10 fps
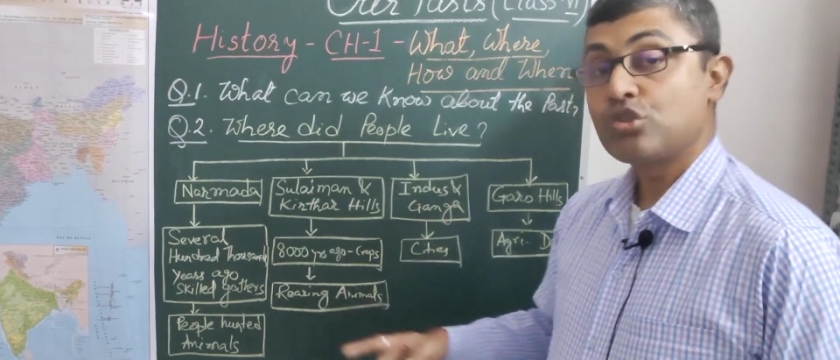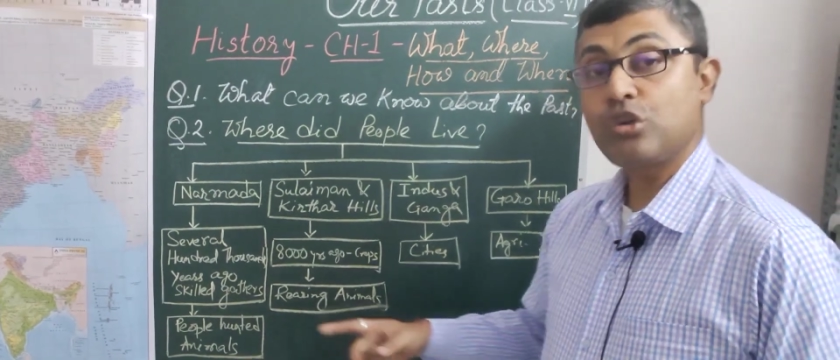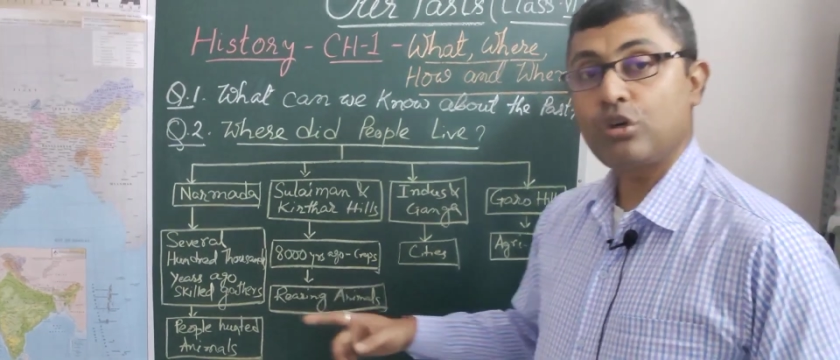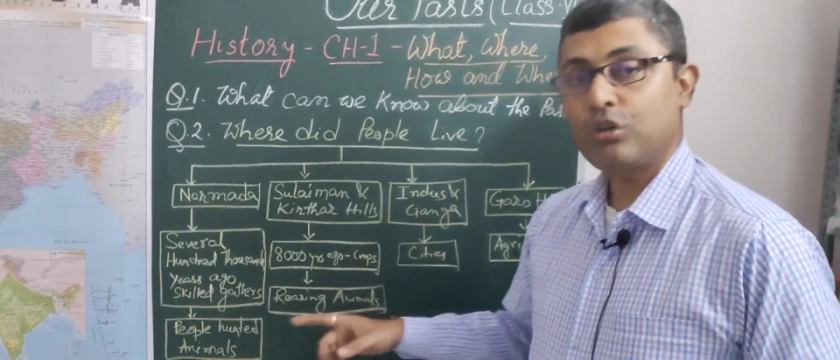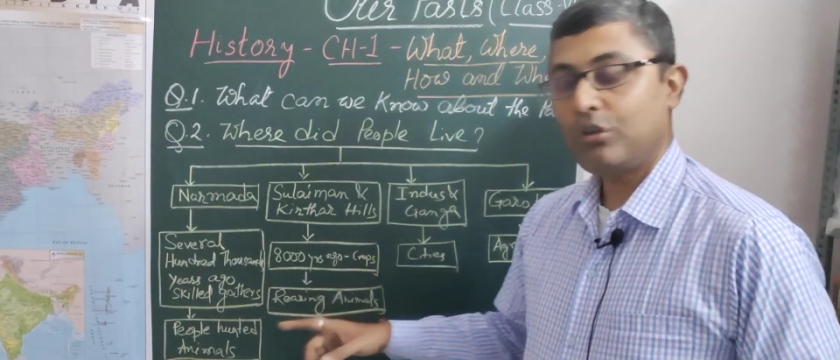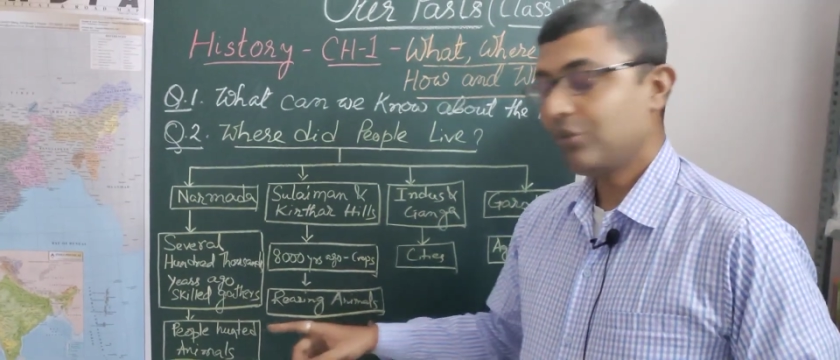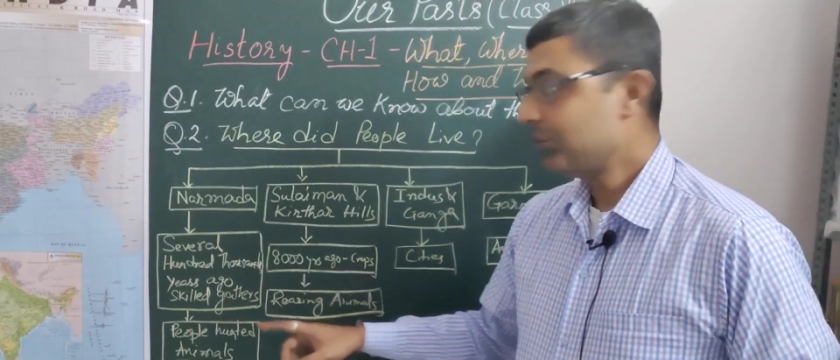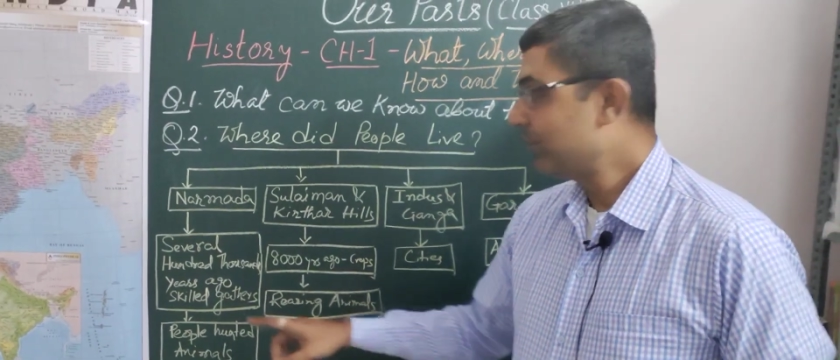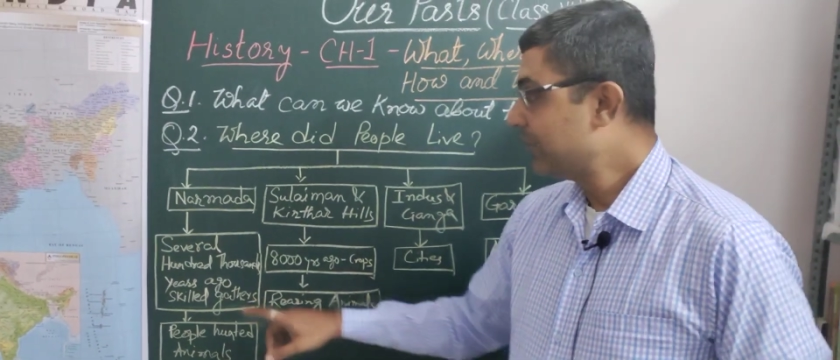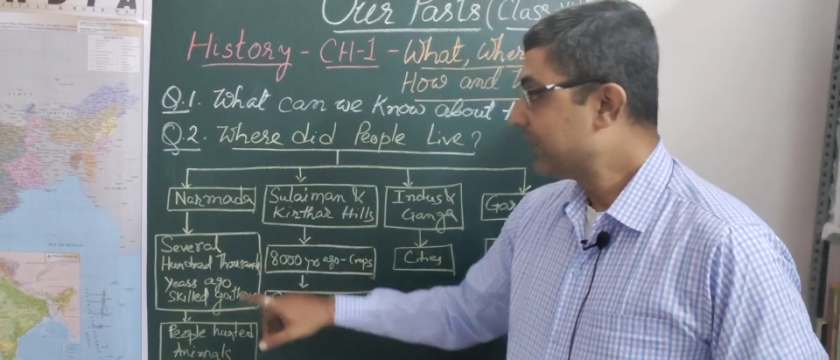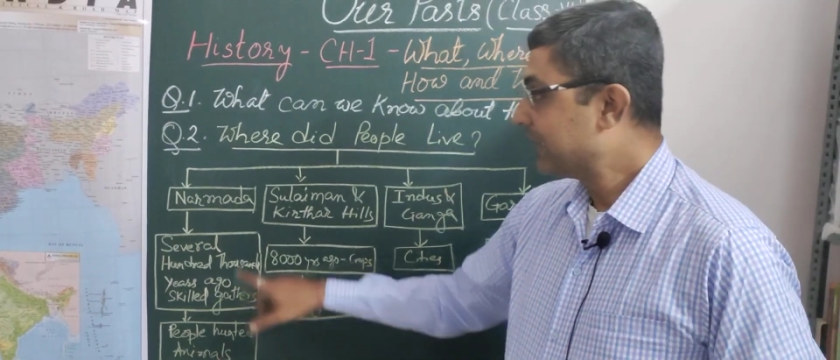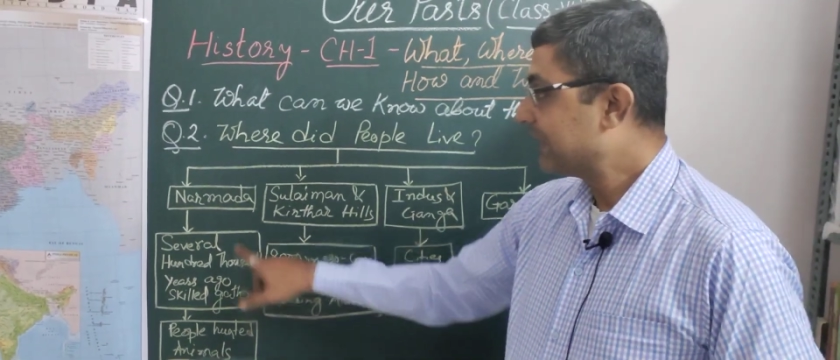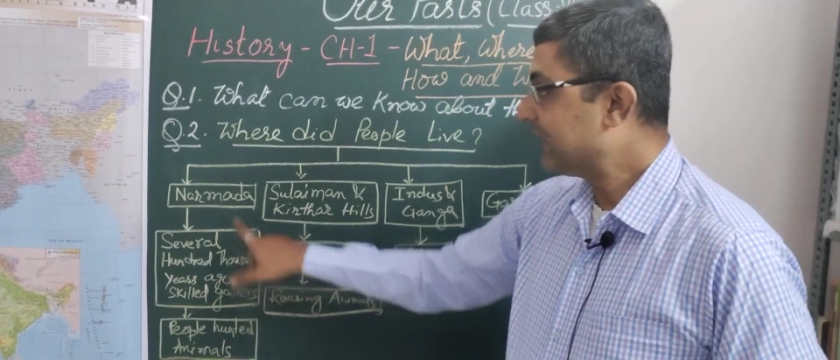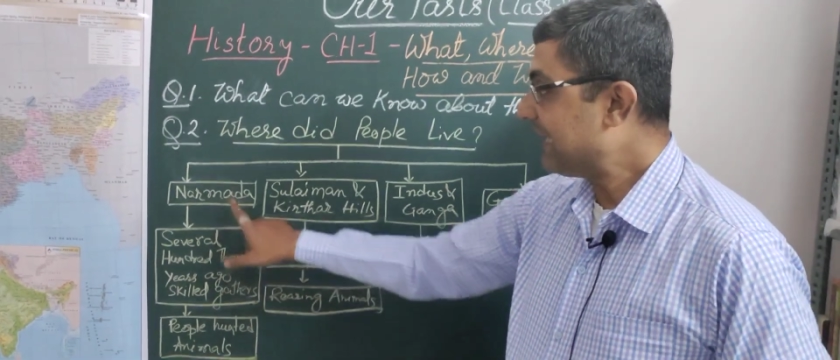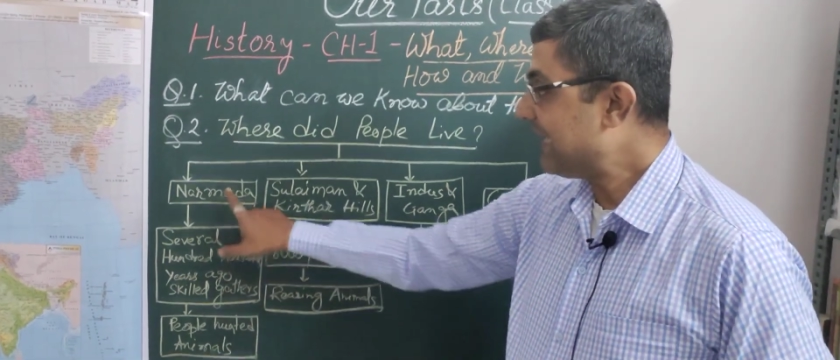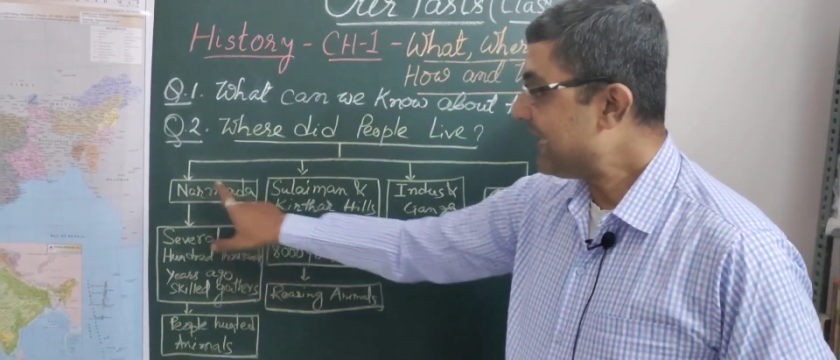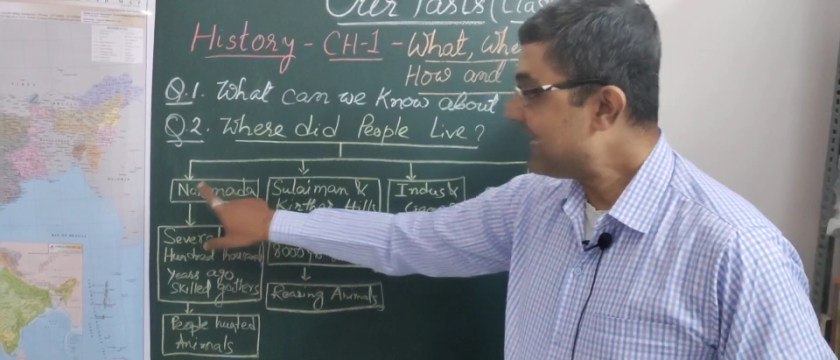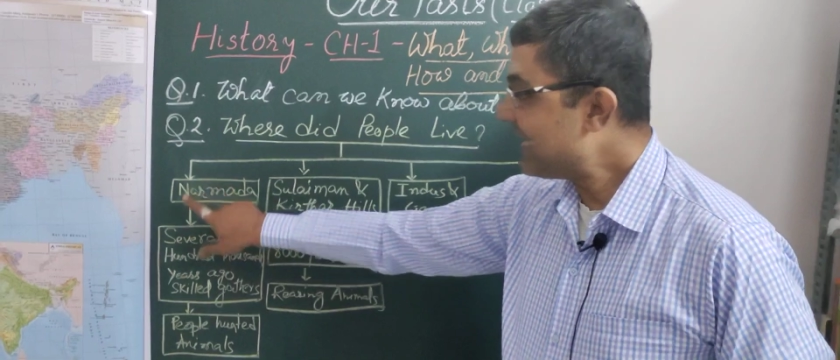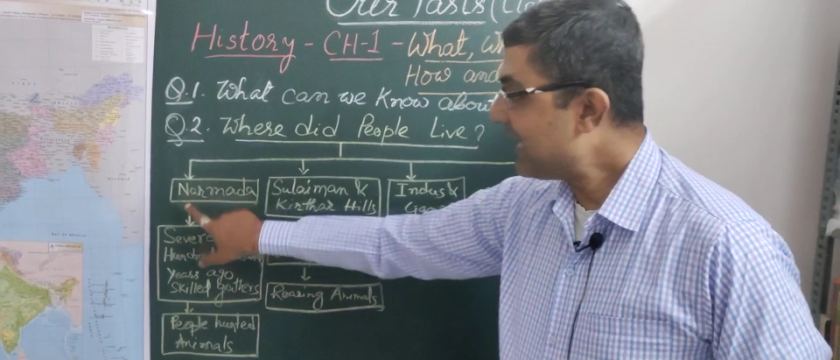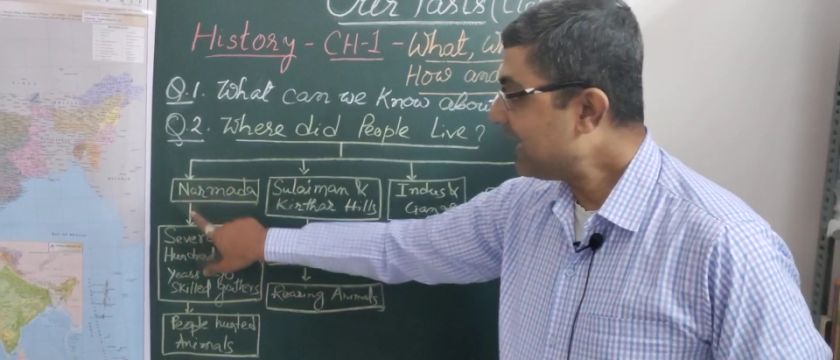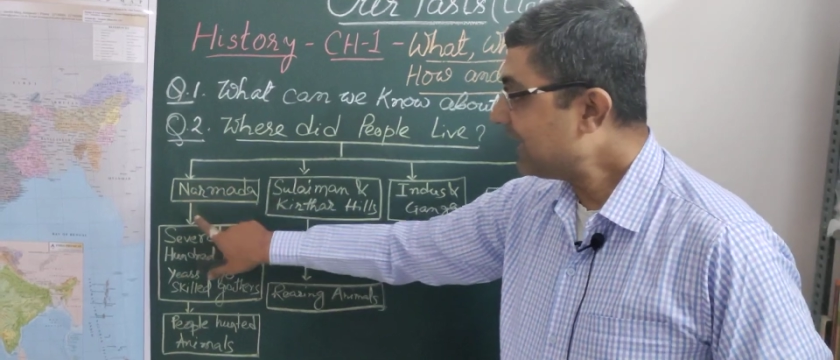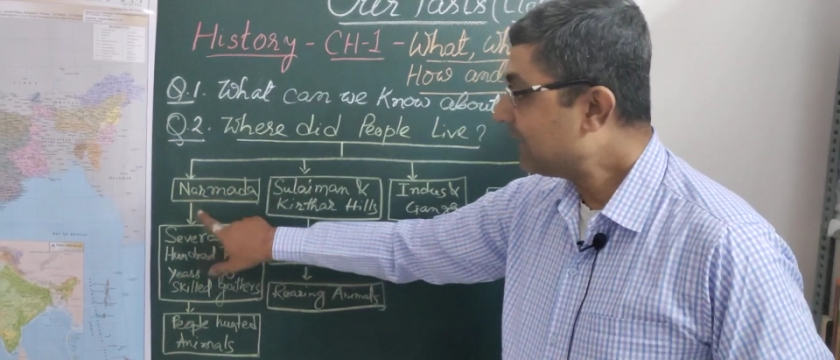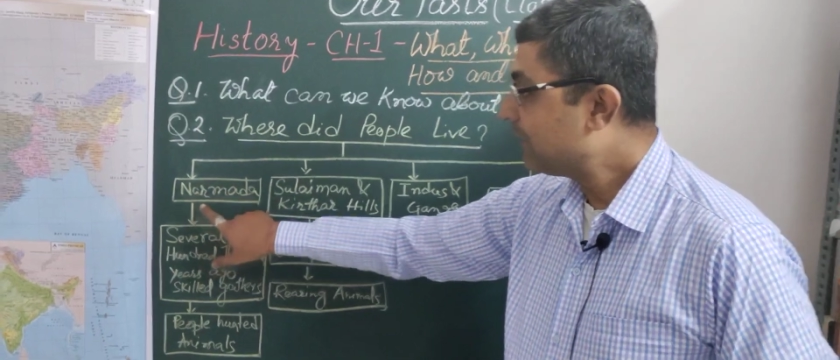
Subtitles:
So the area